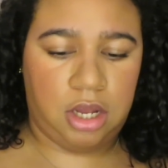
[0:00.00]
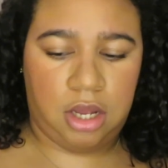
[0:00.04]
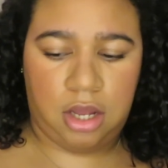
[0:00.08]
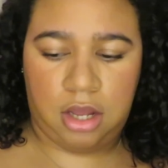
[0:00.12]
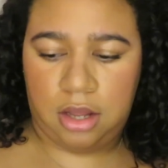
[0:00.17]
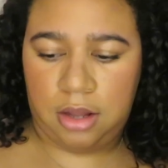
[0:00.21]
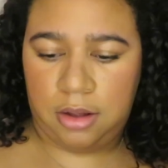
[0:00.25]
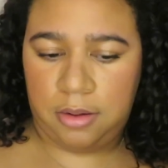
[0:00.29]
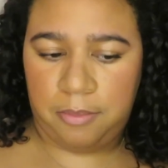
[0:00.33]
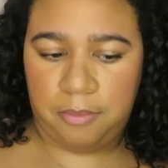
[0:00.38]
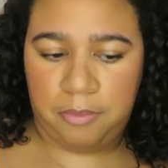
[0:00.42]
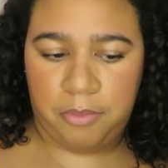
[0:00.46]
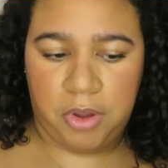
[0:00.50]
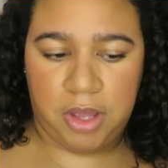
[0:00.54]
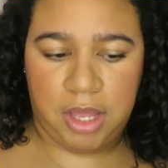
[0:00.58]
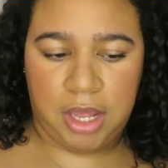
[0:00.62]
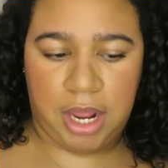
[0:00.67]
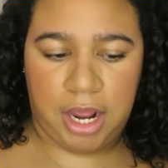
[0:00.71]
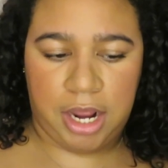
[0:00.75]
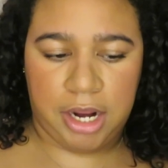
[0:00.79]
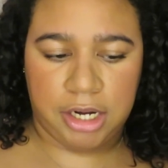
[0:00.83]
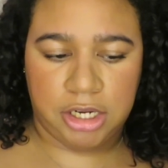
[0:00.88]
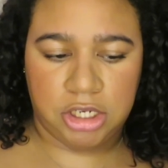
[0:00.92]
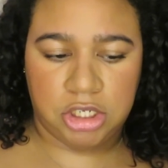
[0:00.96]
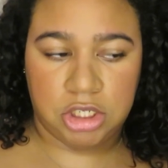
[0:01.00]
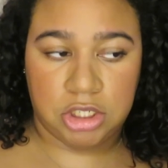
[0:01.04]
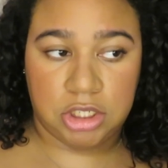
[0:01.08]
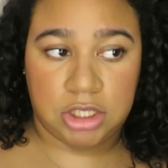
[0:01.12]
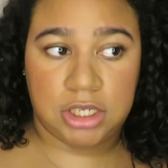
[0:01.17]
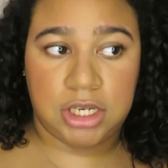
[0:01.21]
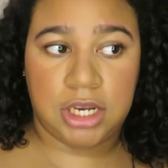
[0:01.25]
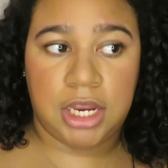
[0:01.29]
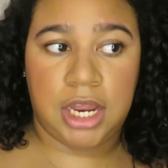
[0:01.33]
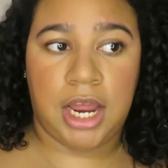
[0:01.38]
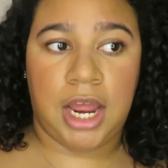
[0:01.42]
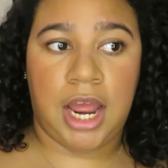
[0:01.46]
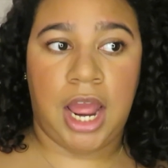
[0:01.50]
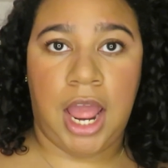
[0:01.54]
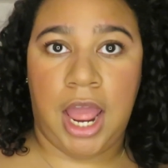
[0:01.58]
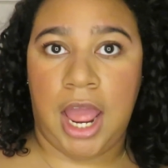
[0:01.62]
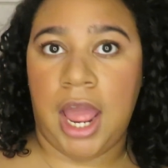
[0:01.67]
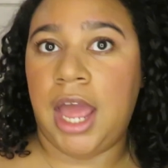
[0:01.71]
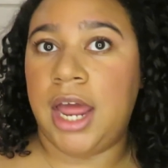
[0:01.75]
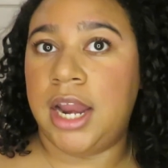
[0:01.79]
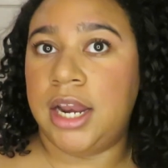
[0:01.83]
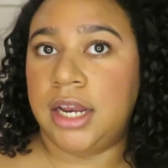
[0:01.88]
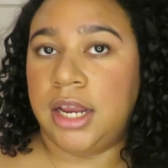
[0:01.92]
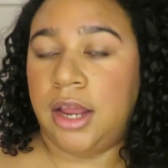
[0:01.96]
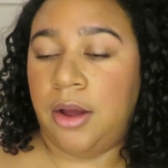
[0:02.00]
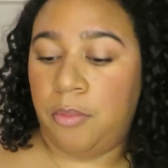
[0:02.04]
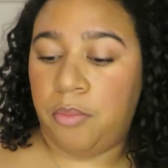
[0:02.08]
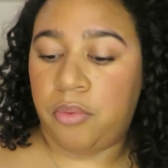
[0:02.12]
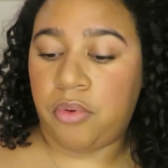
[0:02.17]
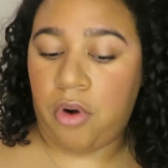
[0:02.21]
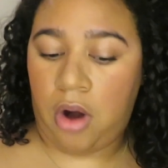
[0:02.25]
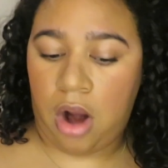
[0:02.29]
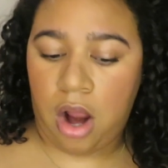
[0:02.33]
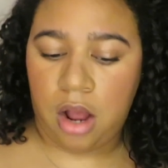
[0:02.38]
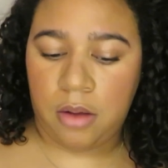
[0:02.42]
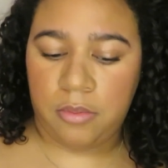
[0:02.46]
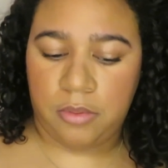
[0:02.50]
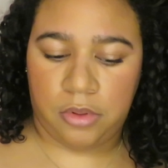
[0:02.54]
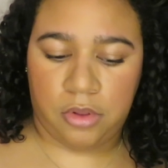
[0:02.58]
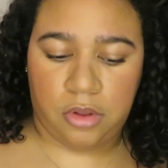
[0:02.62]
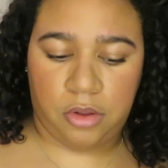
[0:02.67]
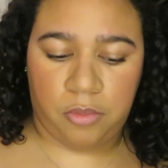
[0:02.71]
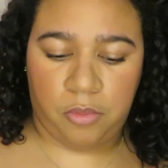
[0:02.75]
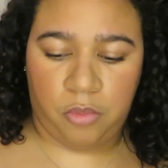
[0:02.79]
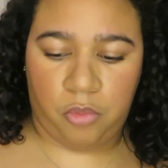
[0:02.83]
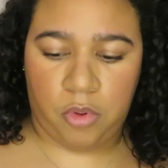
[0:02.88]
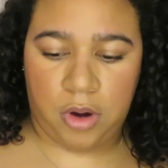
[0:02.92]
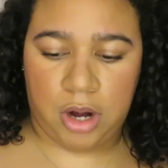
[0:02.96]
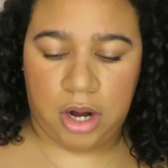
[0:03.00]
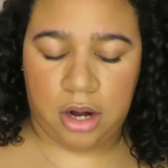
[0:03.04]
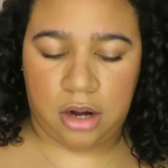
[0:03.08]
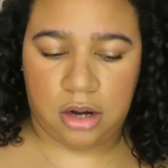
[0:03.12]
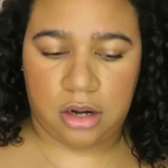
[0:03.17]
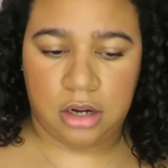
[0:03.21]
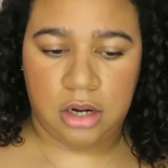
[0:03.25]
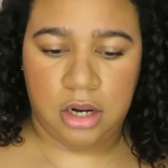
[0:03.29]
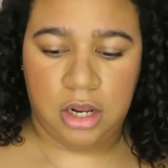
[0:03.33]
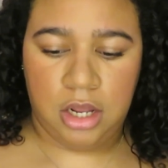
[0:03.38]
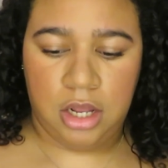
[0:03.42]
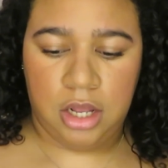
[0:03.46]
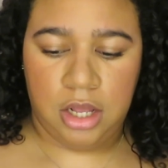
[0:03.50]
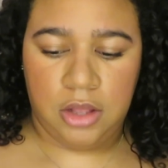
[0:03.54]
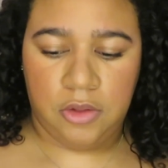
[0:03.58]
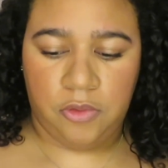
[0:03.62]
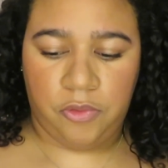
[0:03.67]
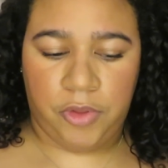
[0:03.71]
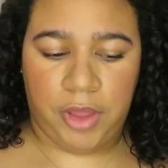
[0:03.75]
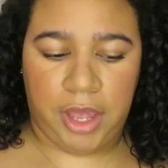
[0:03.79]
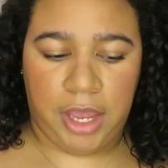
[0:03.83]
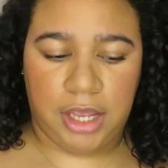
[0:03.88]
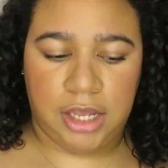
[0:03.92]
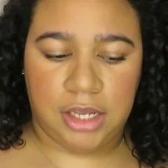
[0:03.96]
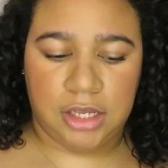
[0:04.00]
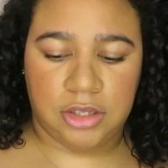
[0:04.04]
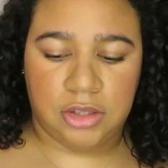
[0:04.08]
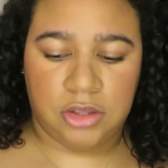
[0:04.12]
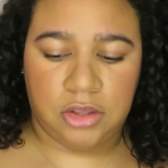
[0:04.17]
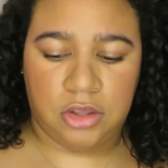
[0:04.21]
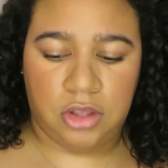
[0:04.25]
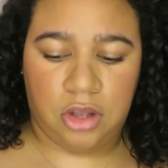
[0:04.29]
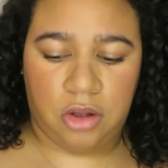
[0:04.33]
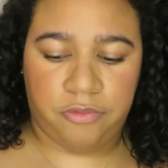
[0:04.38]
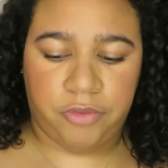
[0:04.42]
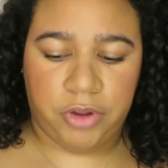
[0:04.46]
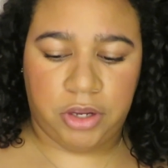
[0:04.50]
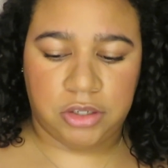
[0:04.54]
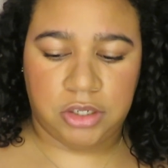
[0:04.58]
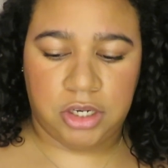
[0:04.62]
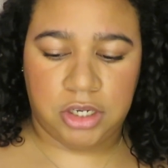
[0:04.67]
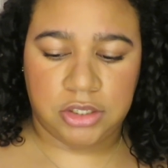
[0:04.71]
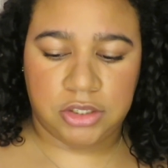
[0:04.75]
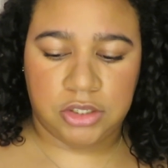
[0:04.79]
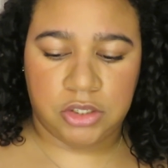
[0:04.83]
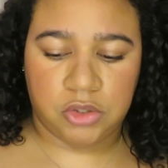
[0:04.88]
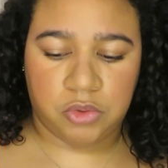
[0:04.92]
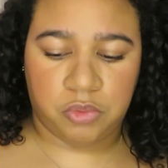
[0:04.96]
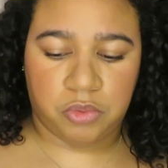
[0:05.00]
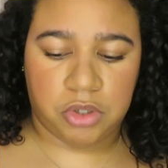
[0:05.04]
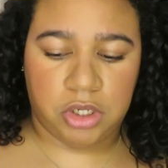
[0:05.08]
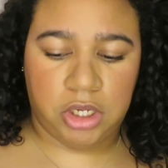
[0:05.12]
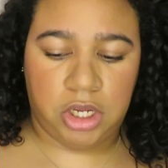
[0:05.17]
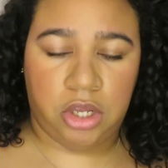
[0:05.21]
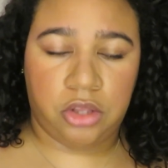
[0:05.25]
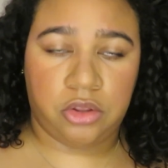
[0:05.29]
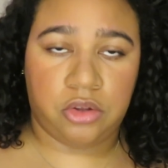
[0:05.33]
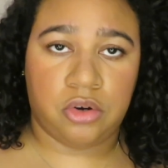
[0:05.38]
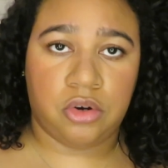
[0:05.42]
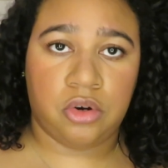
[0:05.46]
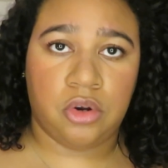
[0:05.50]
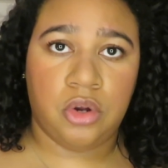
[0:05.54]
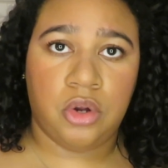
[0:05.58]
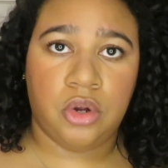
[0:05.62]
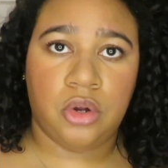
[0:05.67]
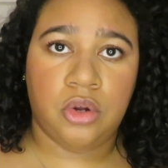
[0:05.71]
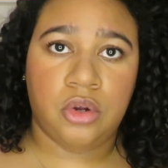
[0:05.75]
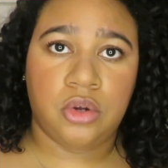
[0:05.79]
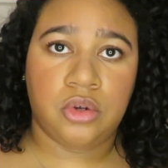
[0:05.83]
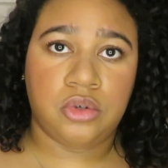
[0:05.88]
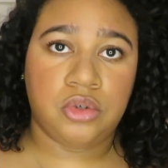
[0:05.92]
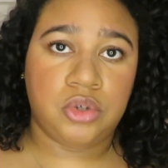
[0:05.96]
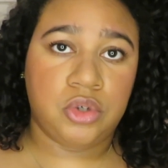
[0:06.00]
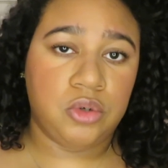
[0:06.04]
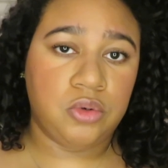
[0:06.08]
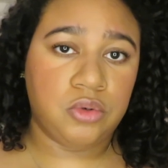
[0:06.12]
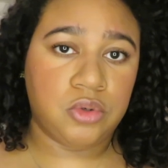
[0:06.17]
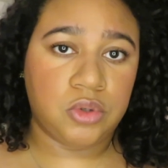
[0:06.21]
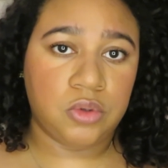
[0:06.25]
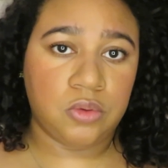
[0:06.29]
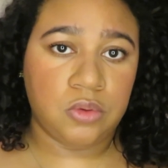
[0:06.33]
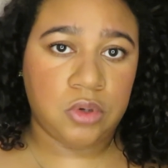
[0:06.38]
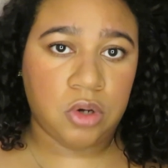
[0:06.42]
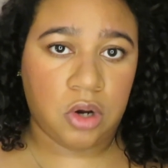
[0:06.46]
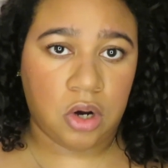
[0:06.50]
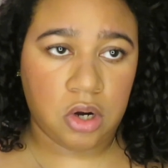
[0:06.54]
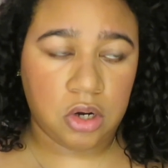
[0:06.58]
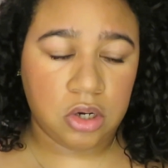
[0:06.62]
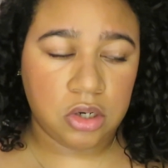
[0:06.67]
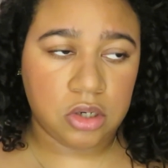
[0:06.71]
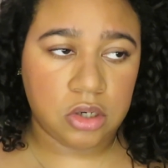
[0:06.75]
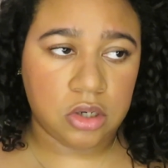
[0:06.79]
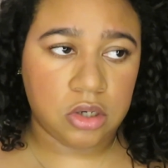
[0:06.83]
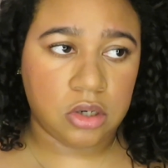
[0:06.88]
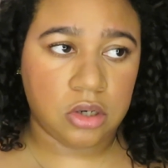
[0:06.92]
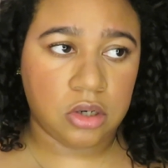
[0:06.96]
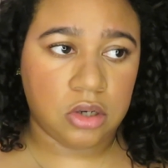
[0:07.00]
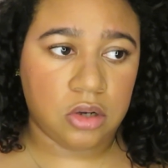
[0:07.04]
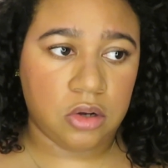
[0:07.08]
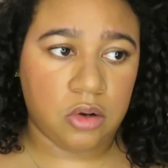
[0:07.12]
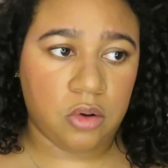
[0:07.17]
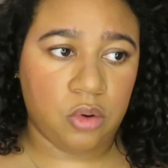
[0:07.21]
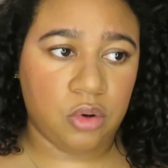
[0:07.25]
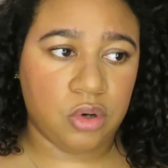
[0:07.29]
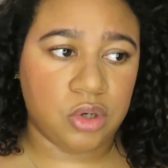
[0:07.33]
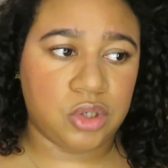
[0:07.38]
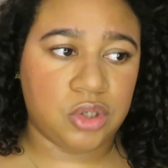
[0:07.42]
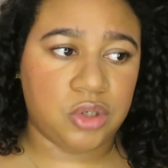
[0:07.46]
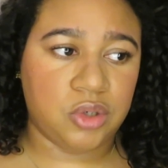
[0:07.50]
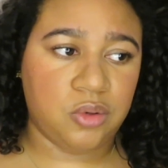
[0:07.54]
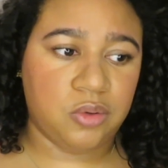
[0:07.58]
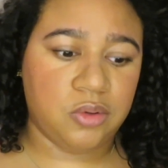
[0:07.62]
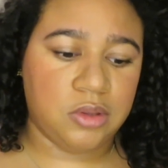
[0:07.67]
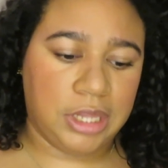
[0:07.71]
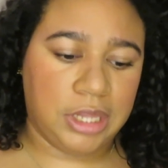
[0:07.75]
But I just had a problem where like the foundations were either too dark or too